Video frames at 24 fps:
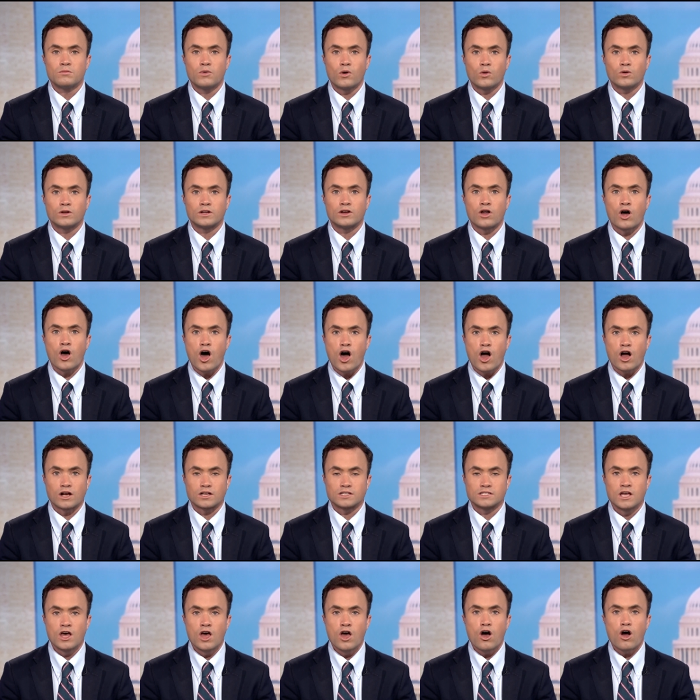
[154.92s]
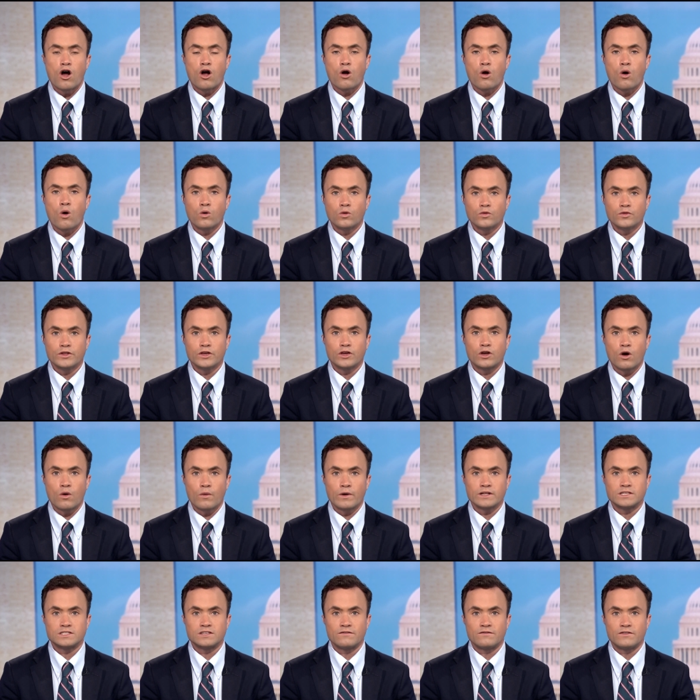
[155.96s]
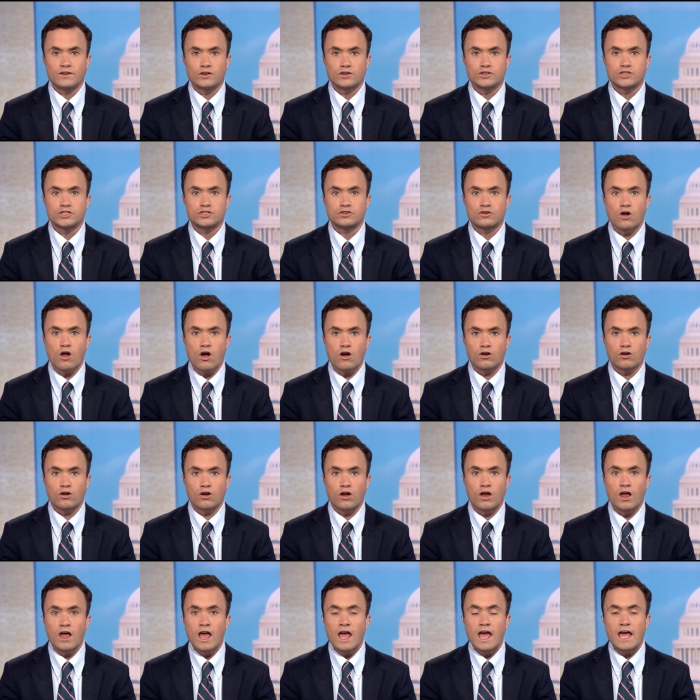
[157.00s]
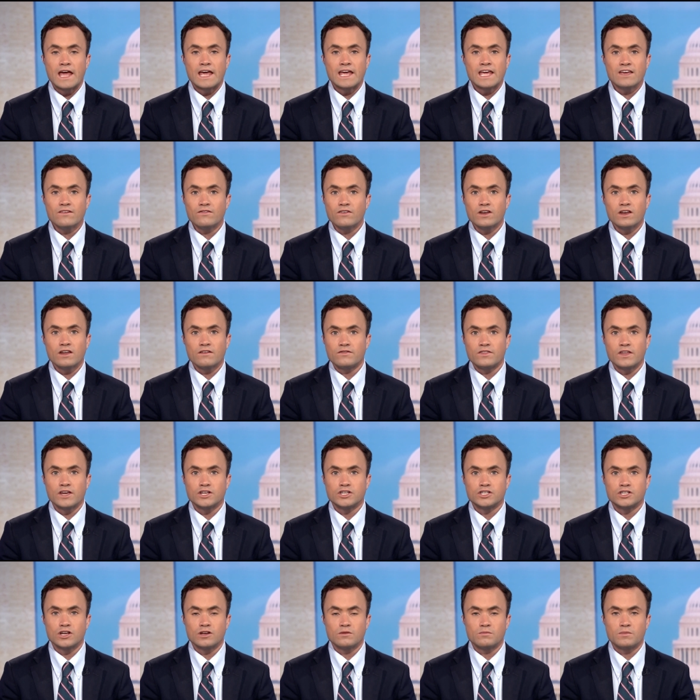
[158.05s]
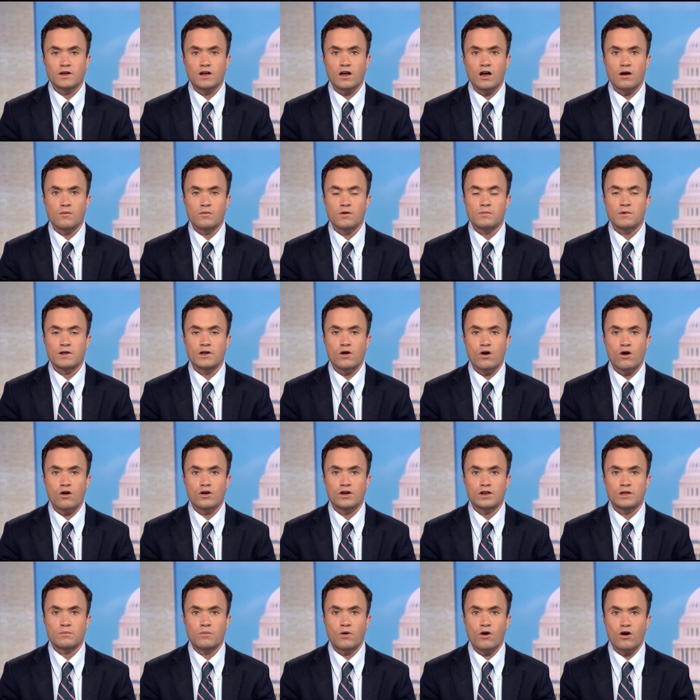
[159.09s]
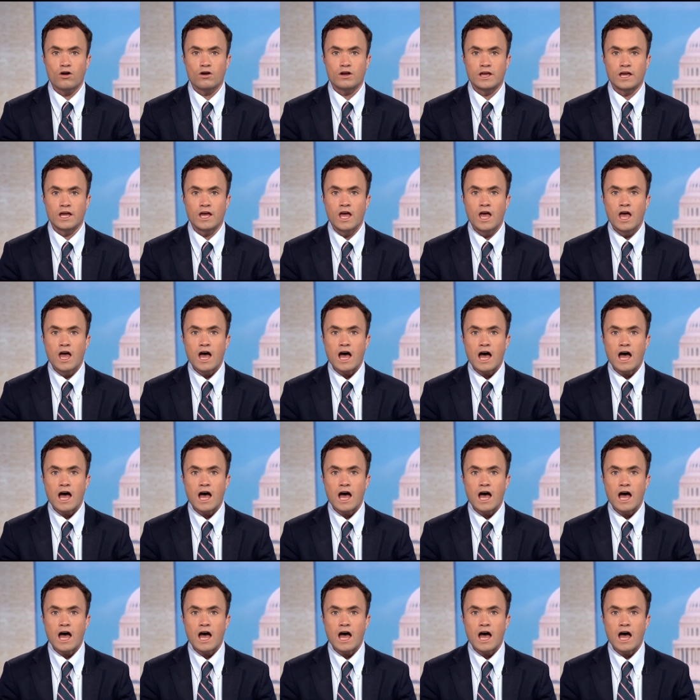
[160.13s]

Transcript: emboldened hawks are only going to feel stronger, even if they should become a minority party.